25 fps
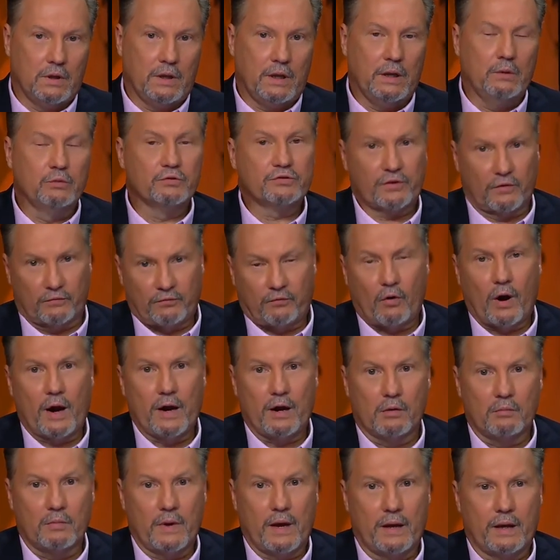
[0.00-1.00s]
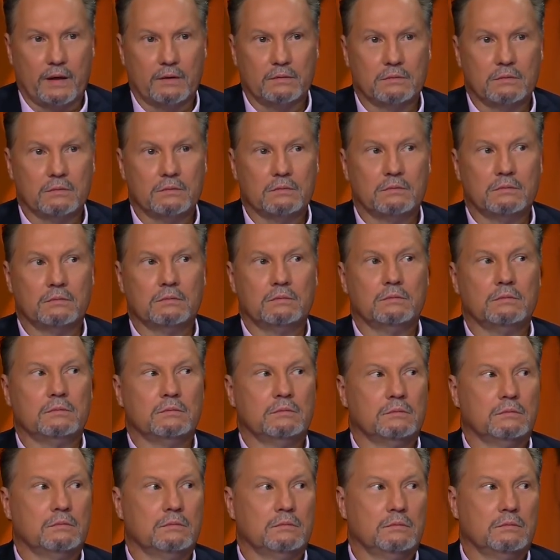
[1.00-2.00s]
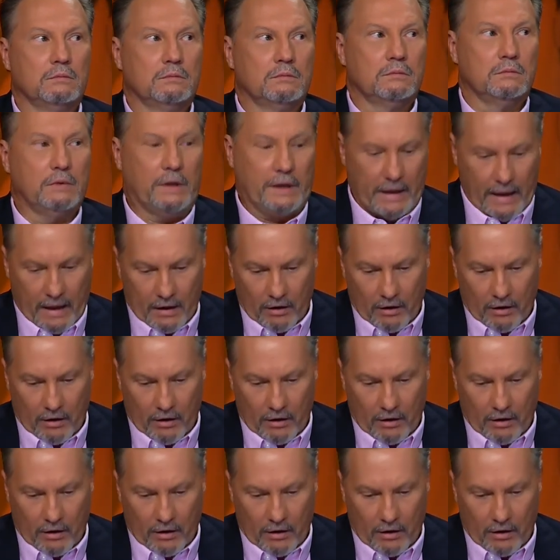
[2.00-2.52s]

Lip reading: He was a frail man. He